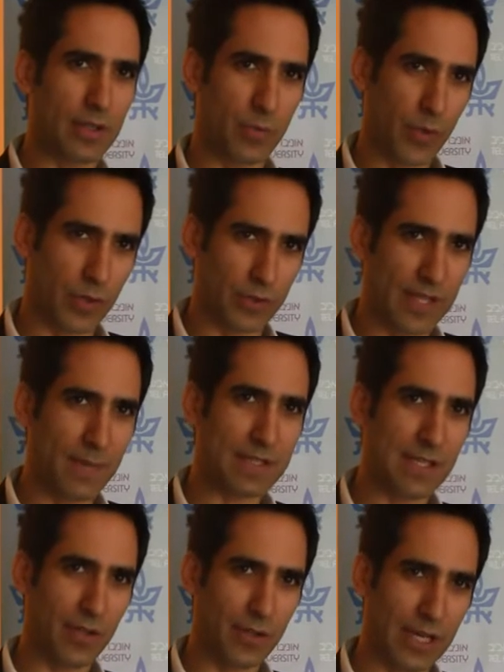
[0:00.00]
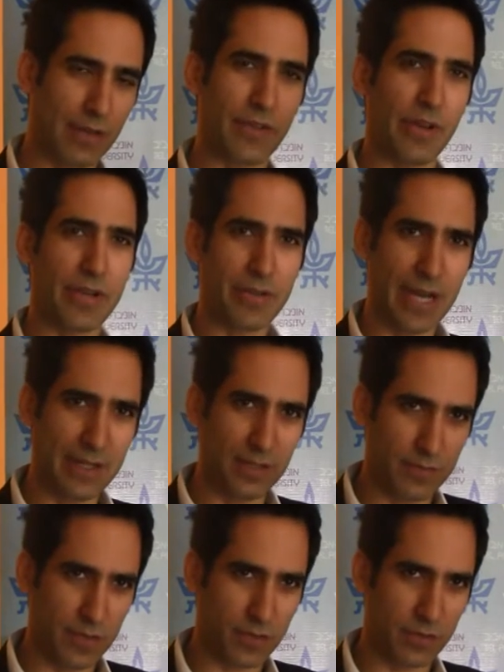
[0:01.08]
the world of cybersecurity are very
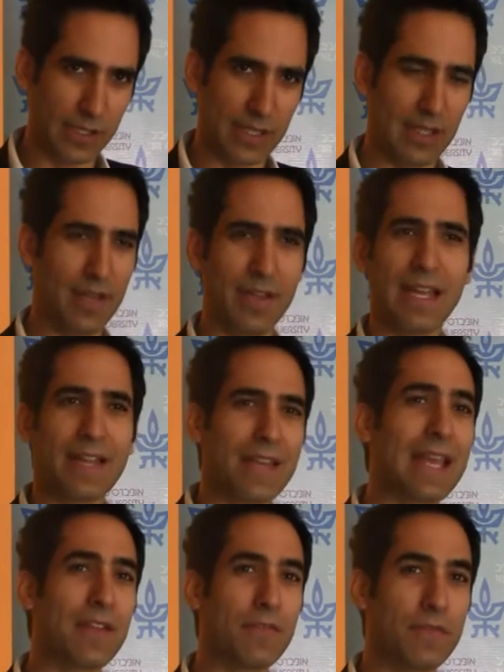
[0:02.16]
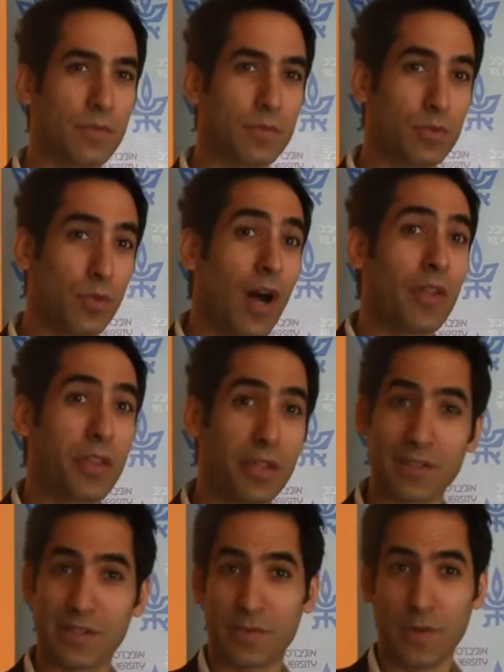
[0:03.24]
creative usually, and they can do other
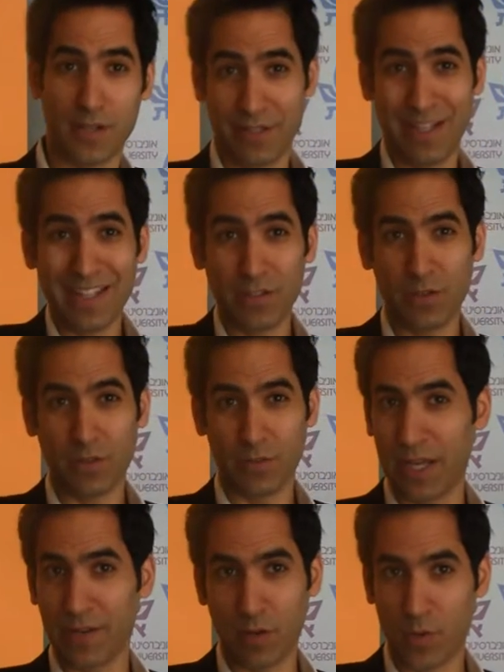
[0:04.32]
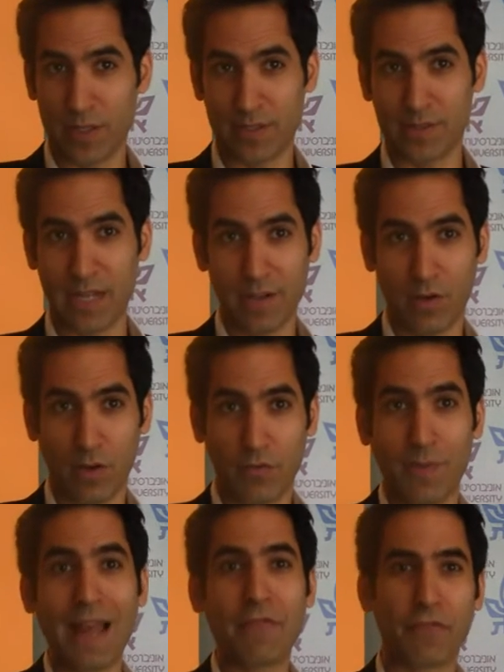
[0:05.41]
things as well, and they do. Not always, not all of
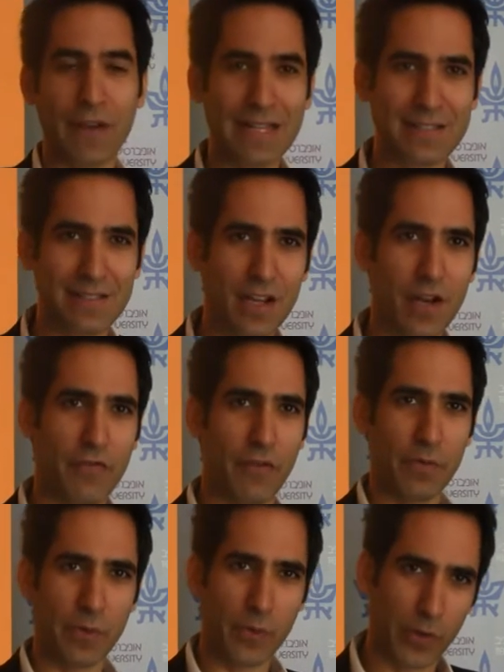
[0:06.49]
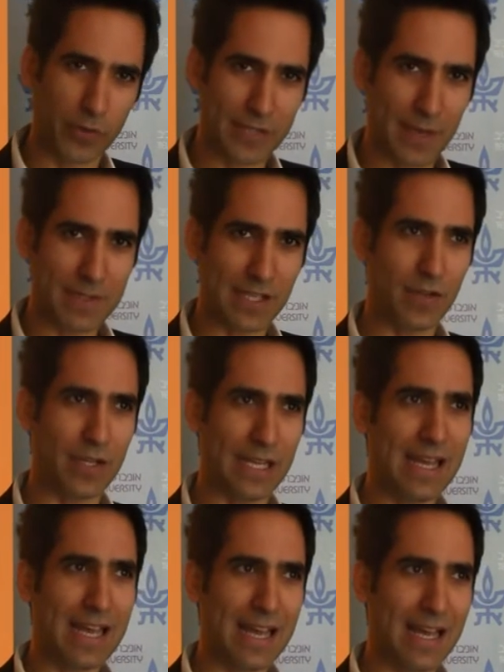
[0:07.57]
my friends from the world of
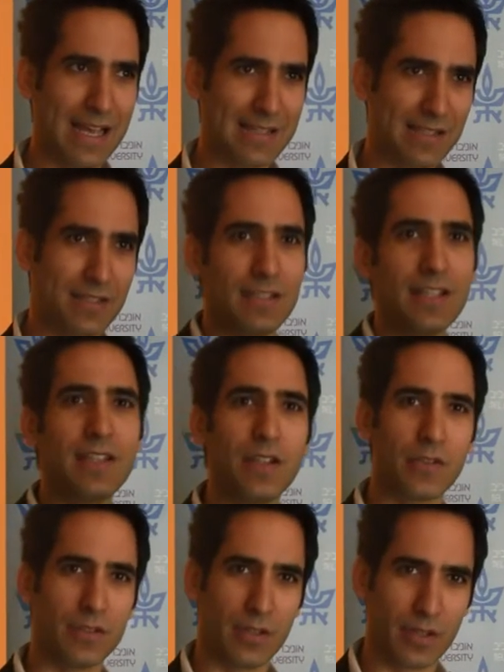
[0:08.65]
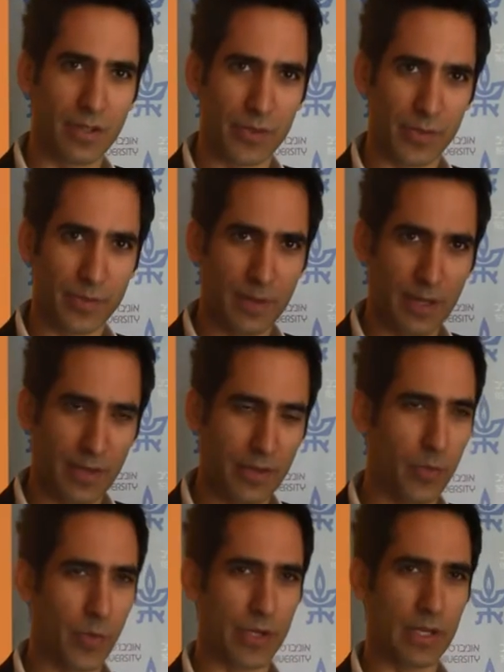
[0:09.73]
cybersecurity has continued their
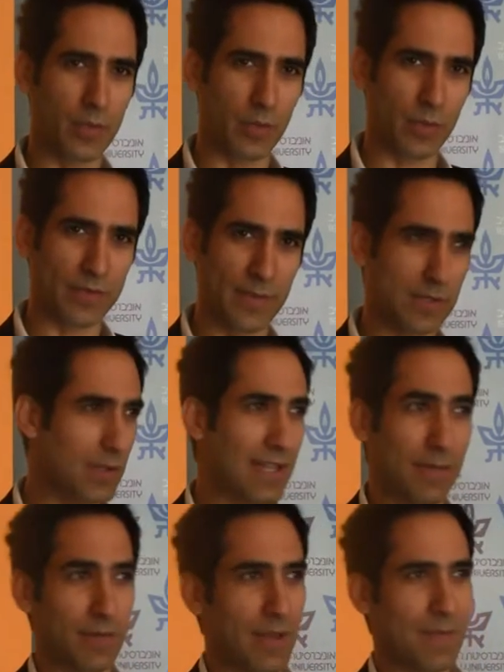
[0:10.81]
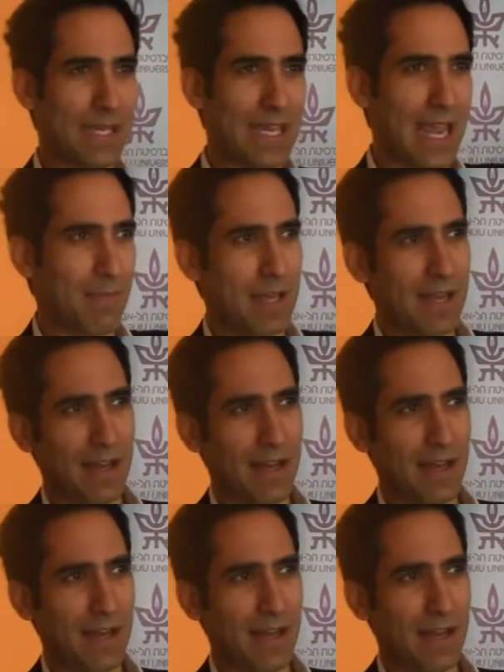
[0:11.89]
work in the world of cybersecurity. Some of them became